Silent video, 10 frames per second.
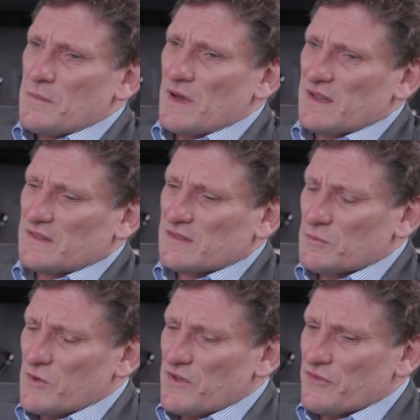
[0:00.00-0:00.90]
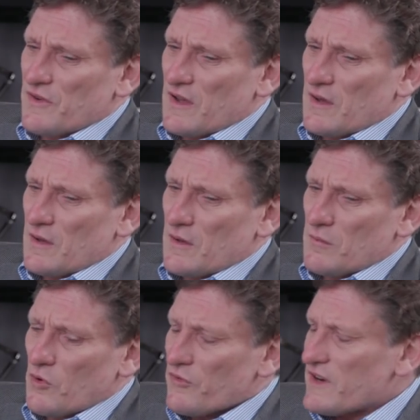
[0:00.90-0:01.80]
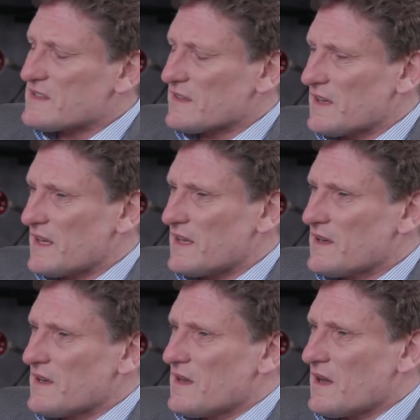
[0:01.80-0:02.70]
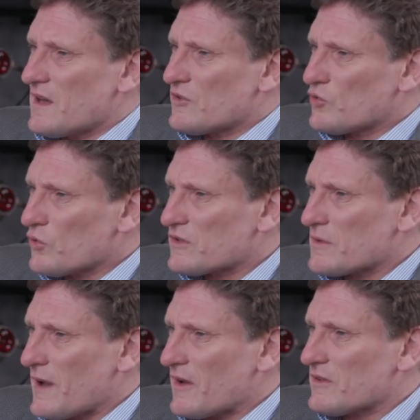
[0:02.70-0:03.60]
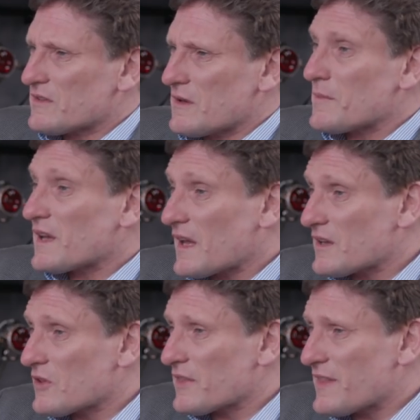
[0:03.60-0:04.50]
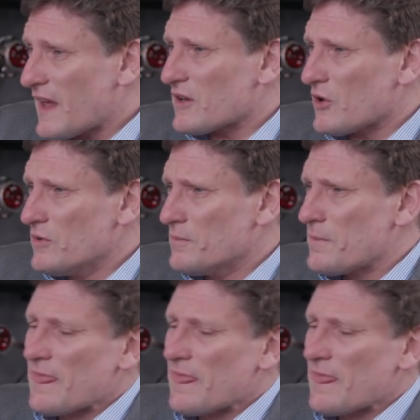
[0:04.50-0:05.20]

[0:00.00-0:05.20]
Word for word: But we've uh, more recently uh, talked about uh, mechanical nano,